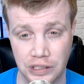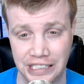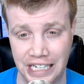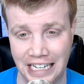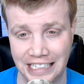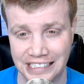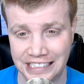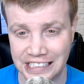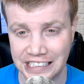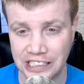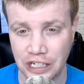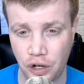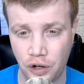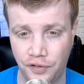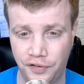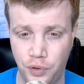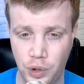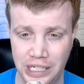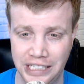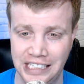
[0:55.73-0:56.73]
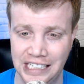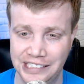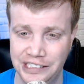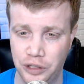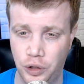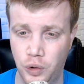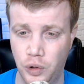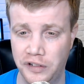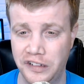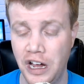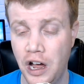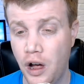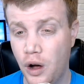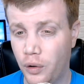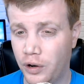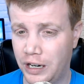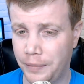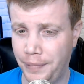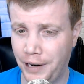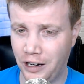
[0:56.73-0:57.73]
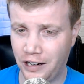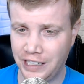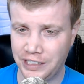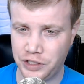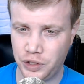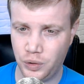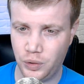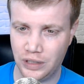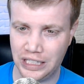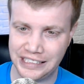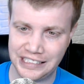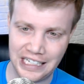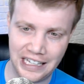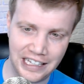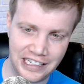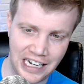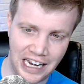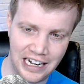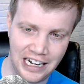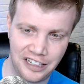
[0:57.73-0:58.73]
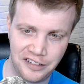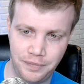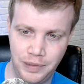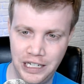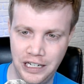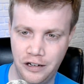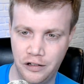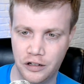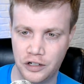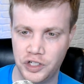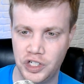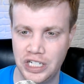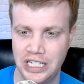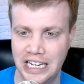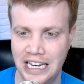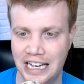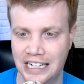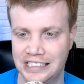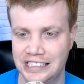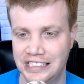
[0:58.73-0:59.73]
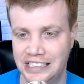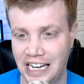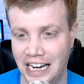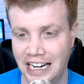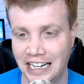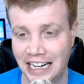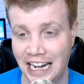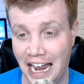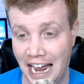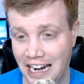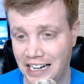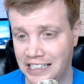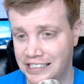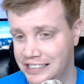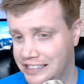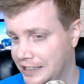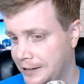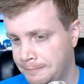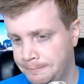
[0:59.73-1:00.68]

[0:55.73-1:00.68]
At 640 Tensor cores, when comparing it to, let's say, the Titan XP or the GTX Titan X,